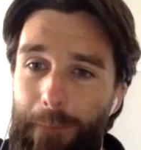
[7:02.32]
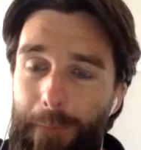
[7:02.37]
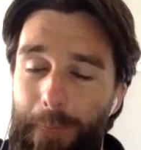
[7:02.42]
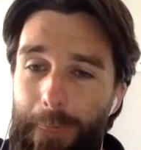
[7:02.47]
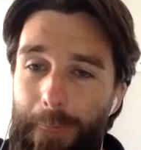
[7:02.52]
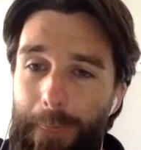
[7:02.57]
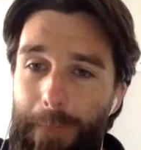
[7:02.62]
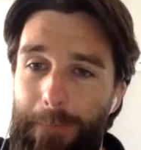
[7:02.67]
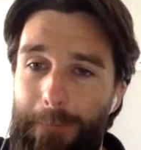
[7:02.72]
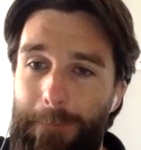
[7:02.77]

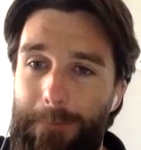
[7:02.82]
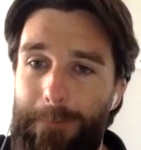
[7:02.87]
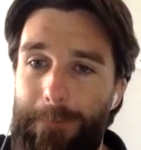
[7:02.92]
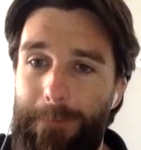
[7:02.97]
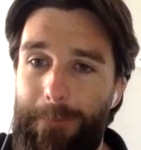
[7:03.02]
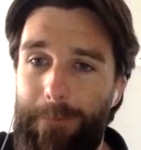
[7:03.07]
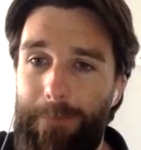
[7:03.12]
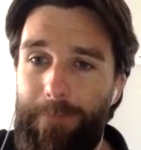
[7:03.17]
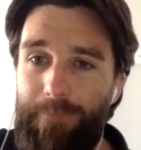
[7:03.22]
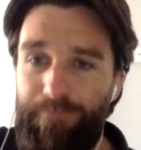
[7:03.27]

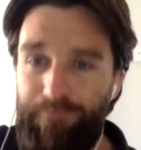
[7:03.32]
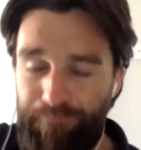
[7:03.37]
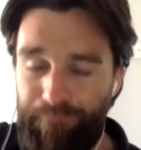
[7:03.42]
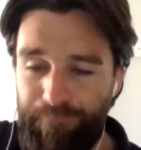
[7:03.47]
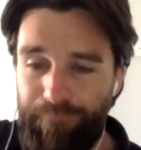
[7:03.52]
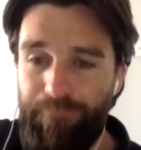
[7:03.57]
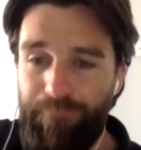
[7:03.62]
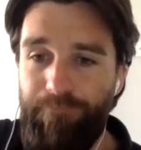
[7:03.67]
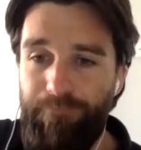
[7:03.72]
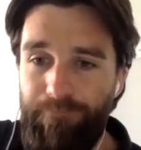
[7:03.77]

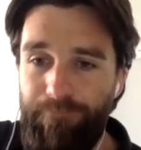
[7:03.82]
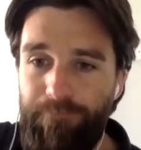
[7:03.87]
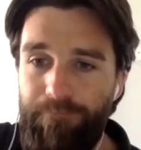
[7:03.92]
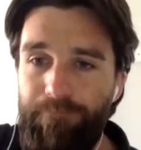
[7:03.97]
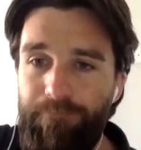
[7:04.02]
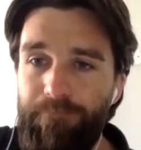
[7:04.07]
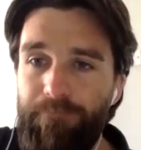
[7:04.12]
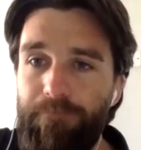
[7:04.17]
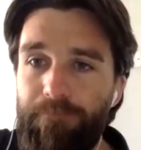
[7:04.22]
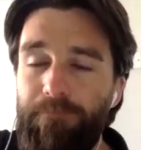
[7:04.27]

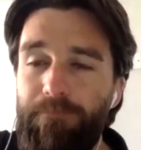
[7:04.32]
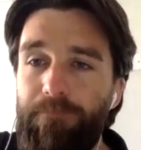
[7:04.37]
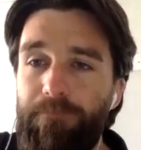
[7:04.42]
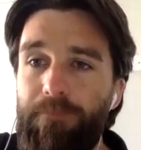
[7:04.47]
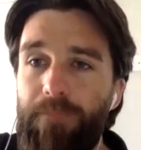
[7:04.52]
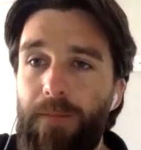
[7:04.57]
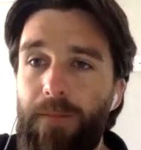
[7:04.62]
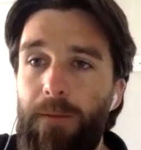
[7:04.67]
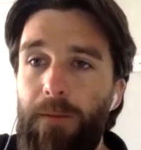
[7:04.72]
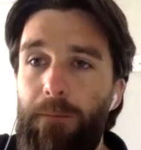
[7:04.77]

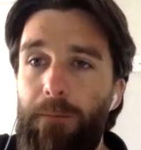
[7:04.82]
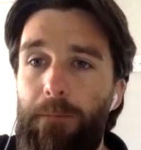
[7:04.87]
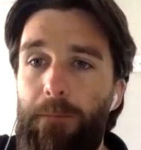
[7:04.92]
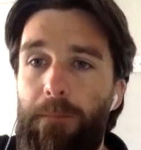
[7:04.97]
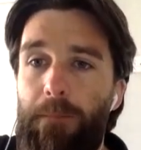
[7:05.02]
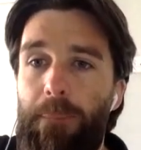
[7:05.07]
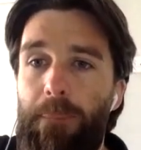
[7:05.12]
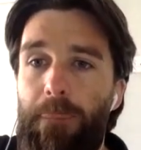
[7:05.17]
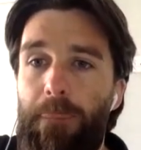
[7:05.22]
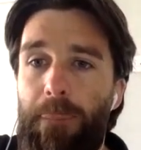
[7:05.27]

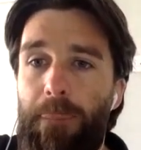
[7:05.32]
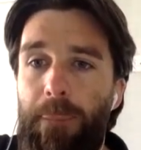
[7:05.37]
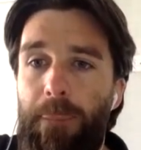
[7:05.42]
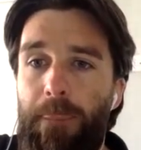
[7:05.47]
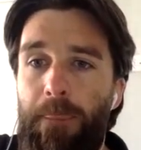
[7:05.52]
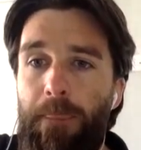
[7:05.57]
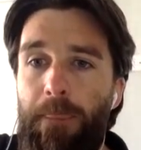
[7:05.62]
This person isn't speaking.